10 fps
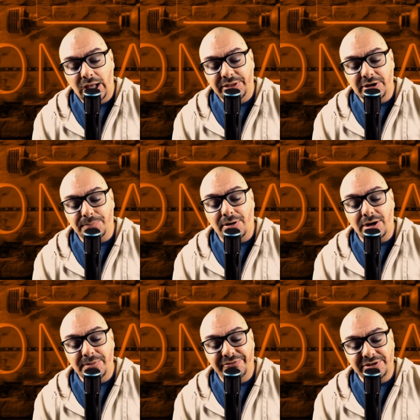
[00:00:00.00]
I think a part
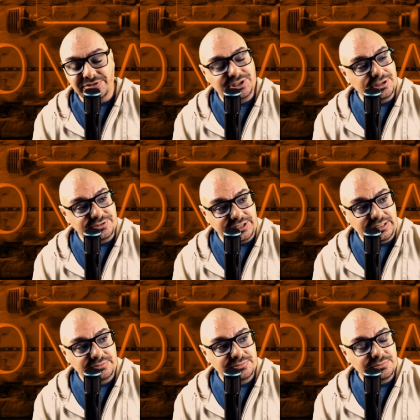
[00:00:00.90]
of me feels
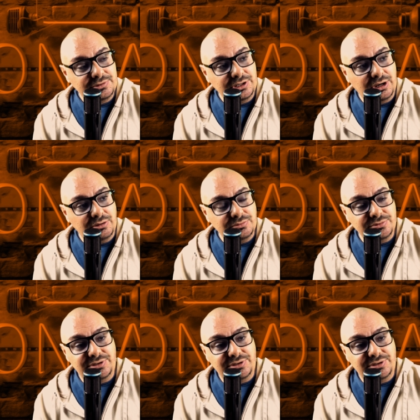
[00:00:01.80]
guilty. You know,